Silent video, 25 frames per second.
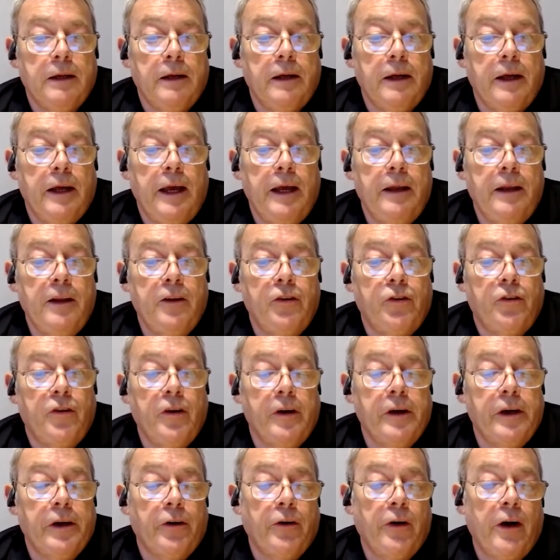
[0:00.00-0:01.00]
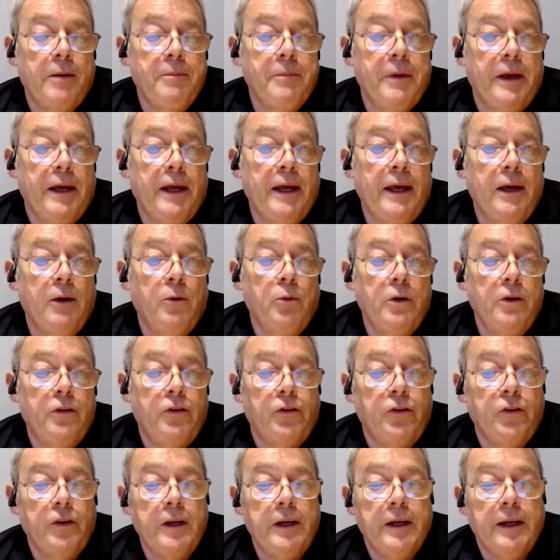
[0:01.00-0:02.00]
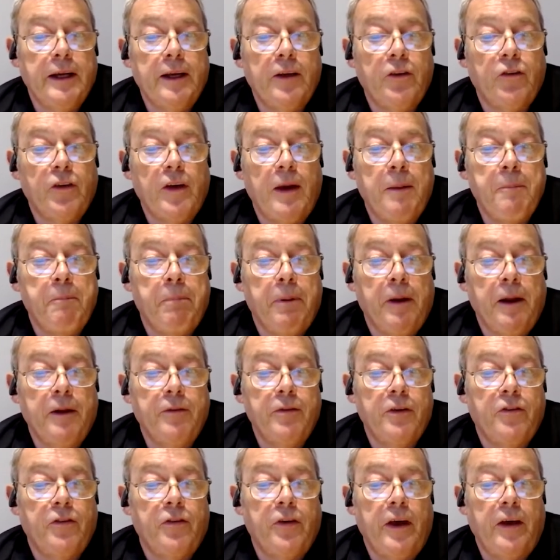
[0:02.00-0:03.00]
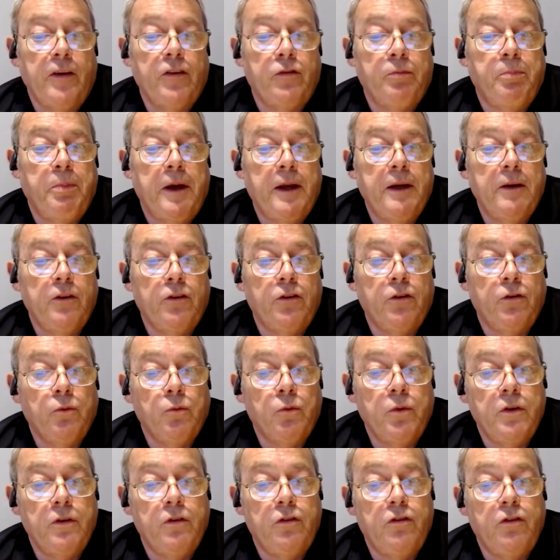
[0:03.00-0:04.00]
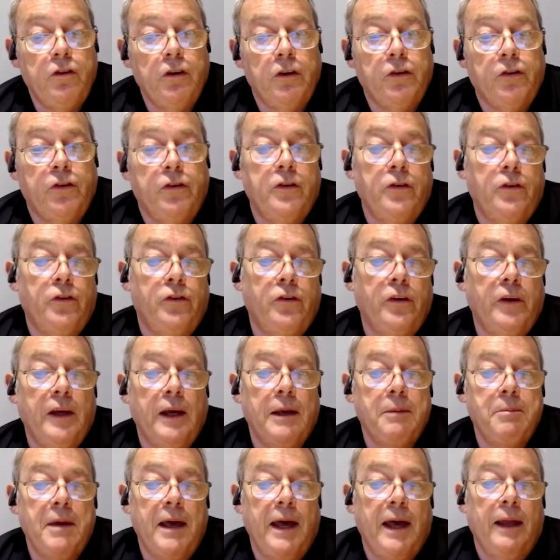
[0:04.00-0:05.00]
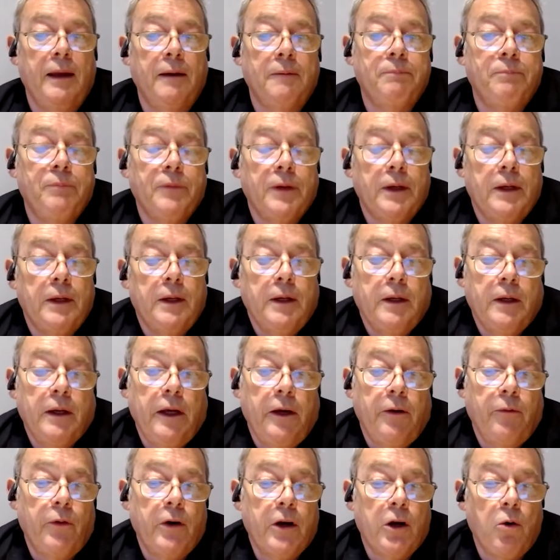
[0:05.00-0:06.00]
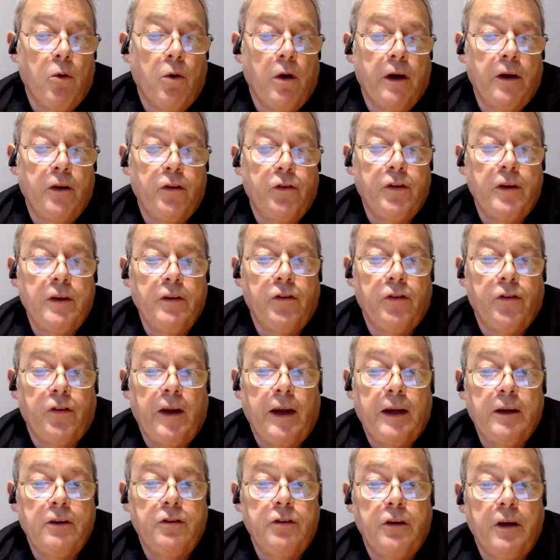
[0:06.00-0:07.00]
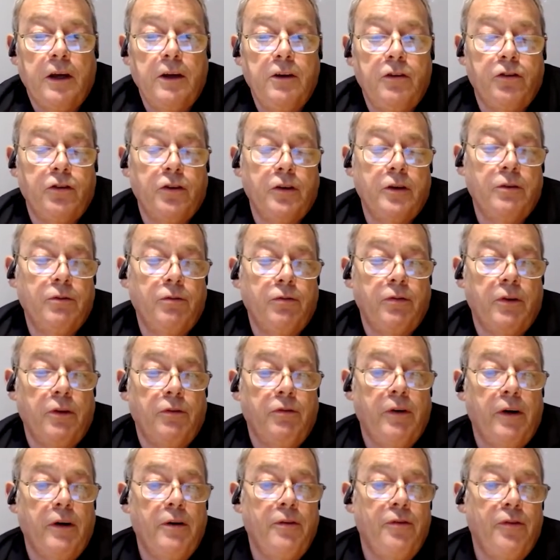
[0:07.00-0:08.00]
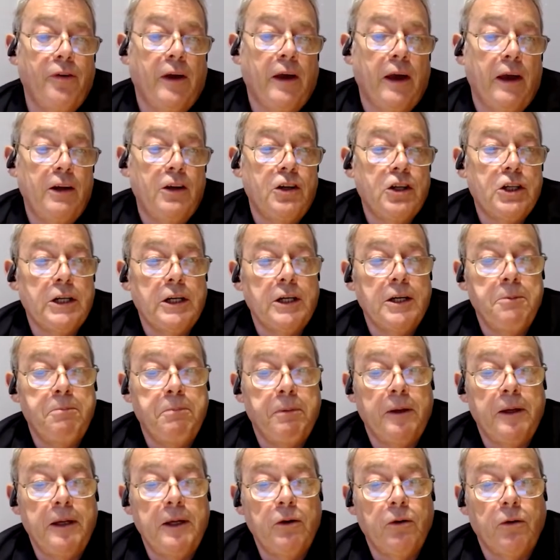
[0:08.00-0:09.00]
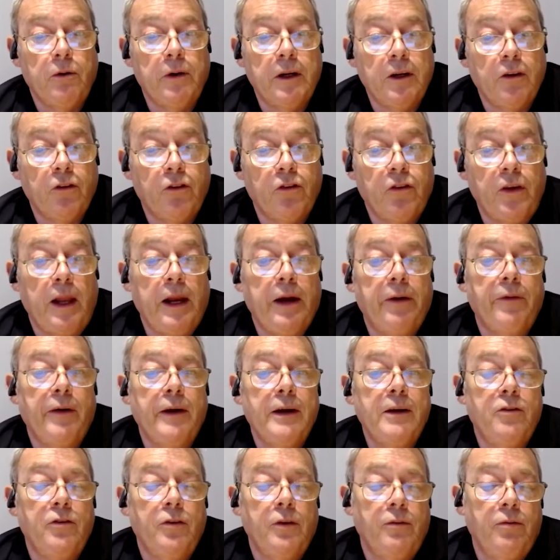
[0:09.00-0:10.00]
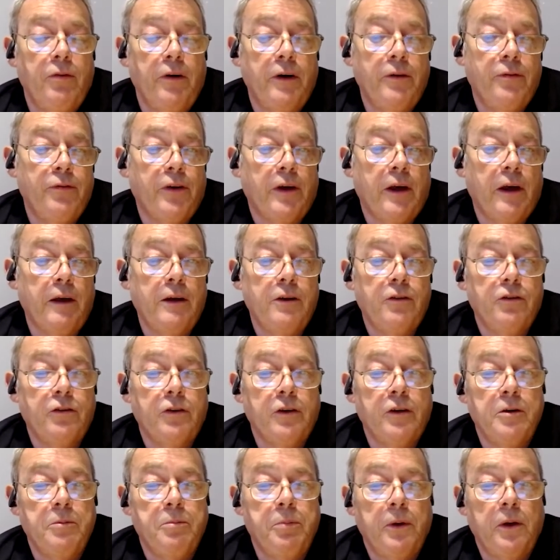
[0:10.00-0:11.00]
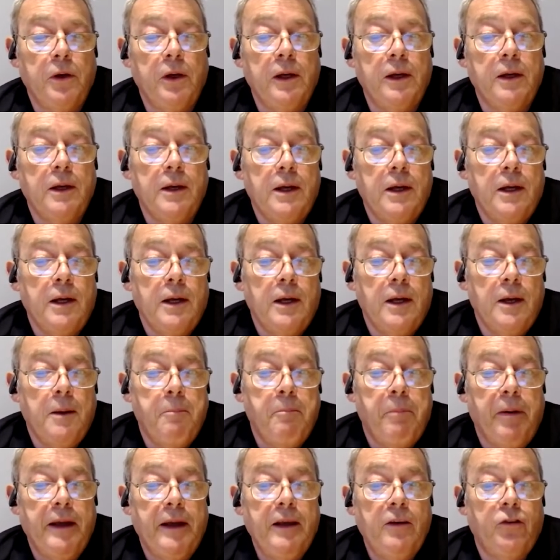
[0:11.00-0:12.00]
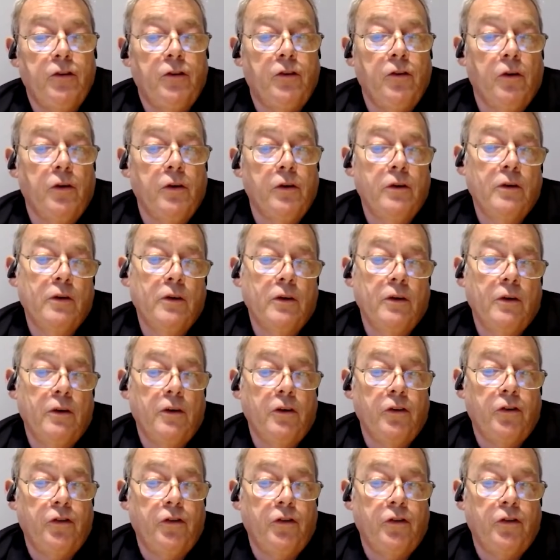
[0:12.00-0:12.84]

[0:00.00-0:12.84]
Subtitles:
In this diagram here, we see an example of a test bench with just the CMN. It requires instantiation of verification IP or accelerated verification IP based on the